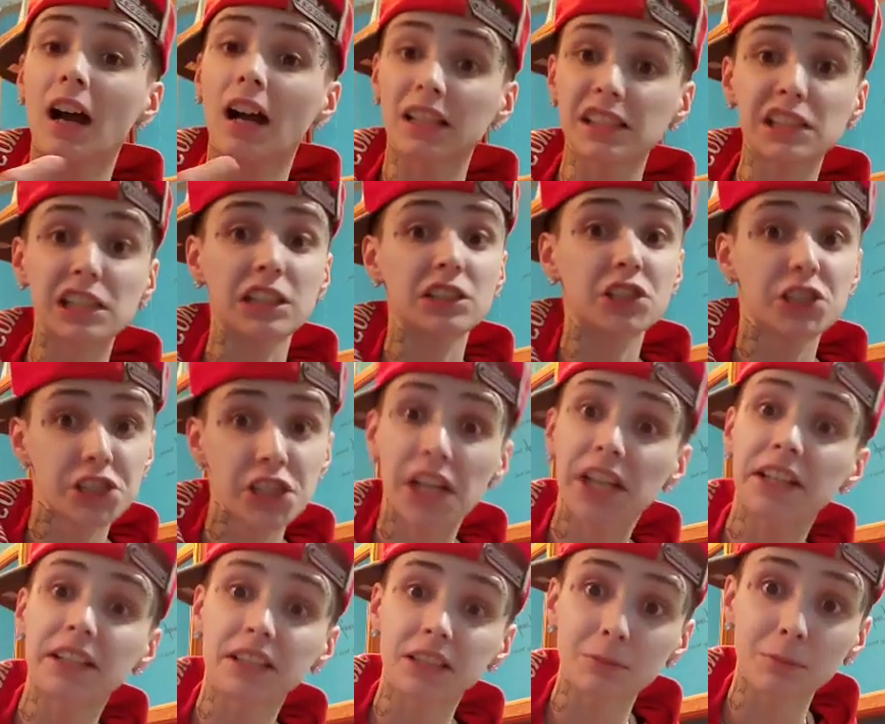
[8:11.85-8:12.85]
I said,
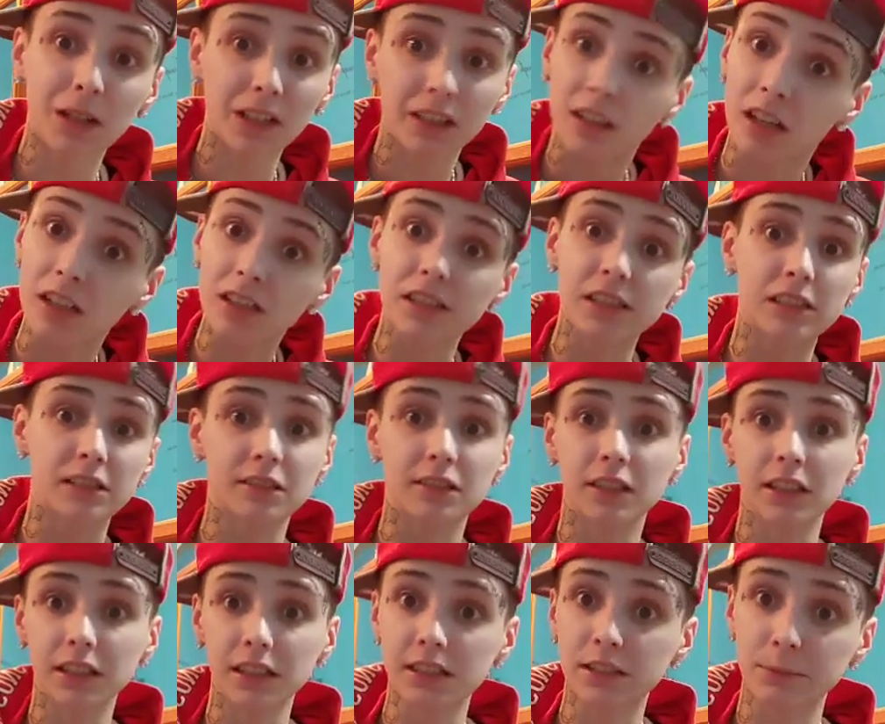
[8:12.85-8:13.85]
"Shit, it's my cousin!
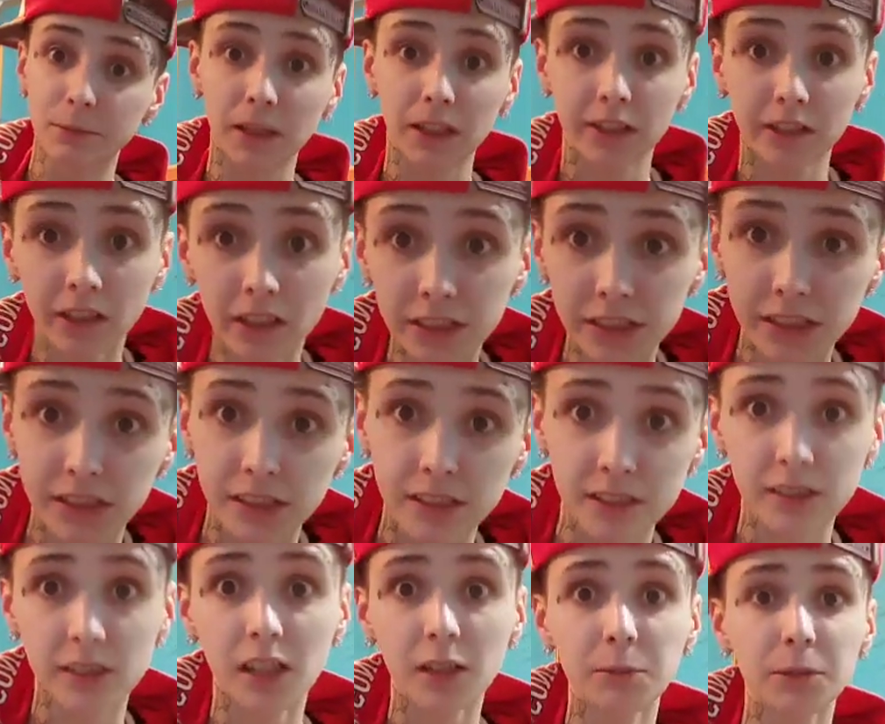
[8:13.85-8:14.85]
Like it's my cousin.
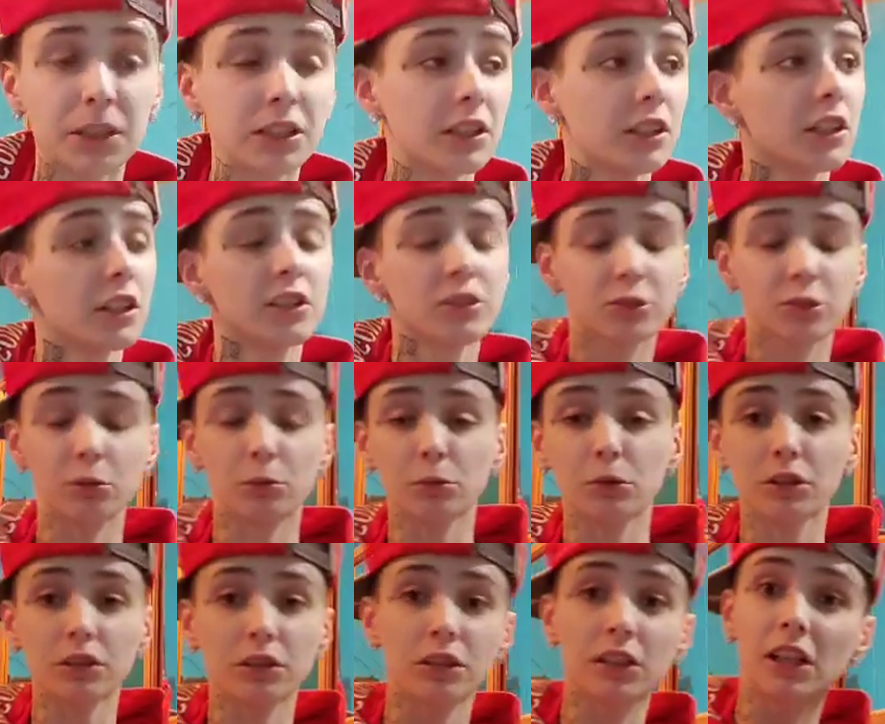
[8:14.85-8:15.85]
He's coming." So
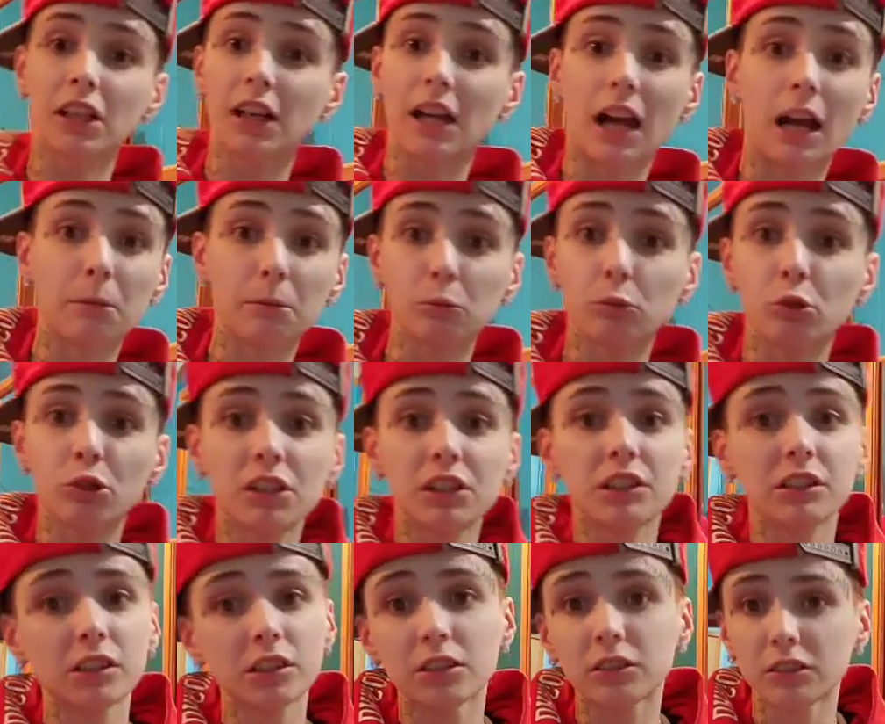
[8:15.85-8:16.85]
we're I'm we're
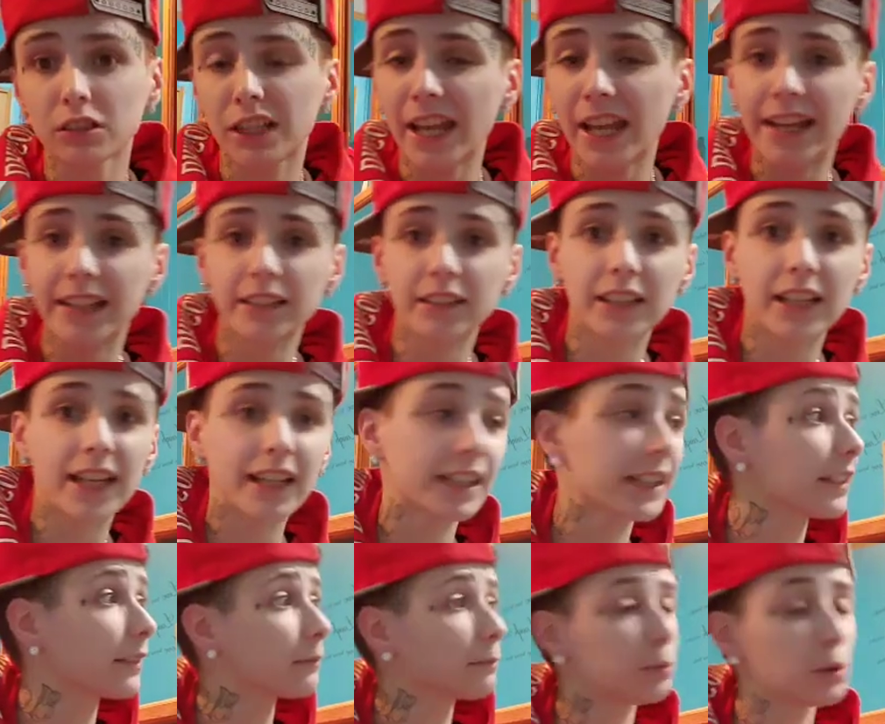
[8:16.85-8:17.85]
in a little Cadillac,
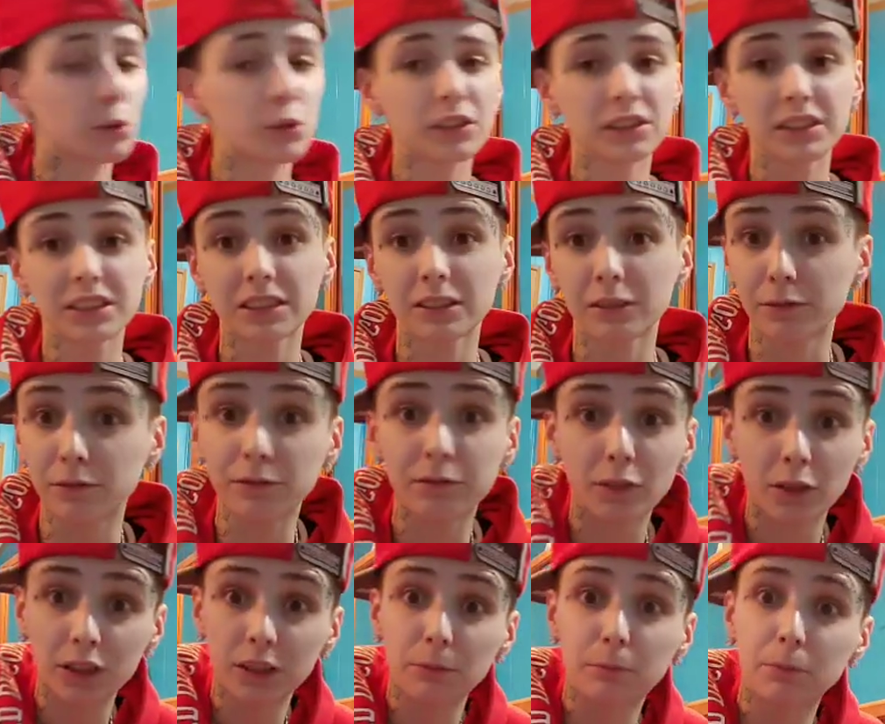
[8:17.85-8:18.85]
boys in a
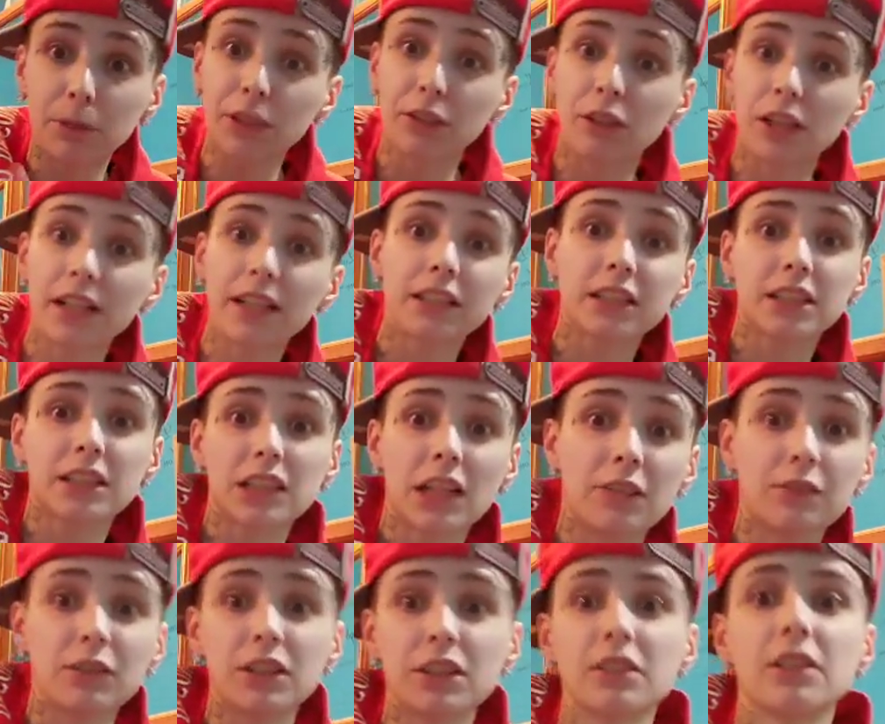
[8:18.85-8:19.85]
fucking big ass
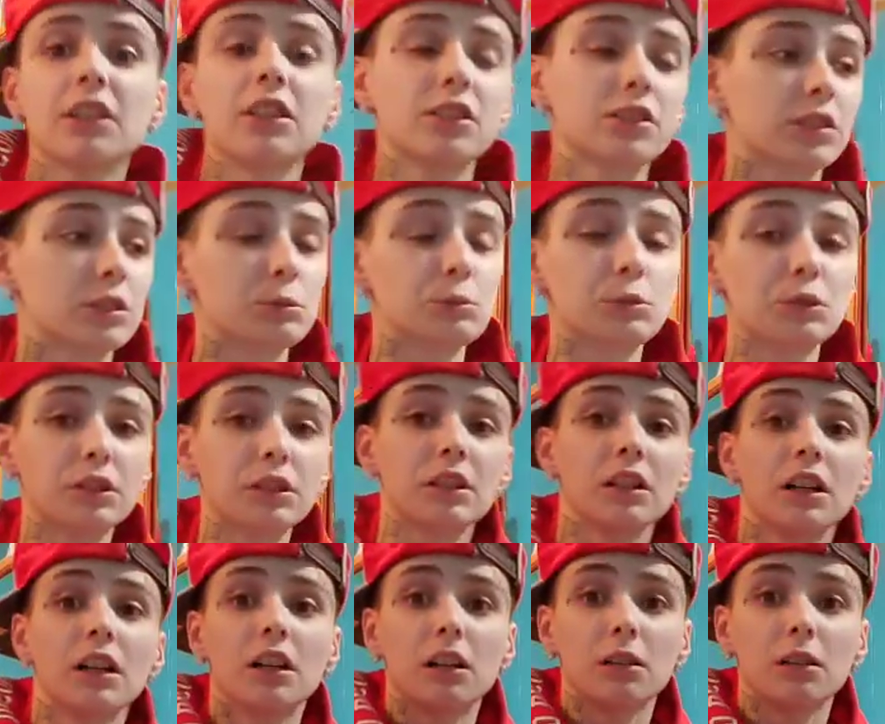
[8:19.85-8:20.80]
Chevy. So we're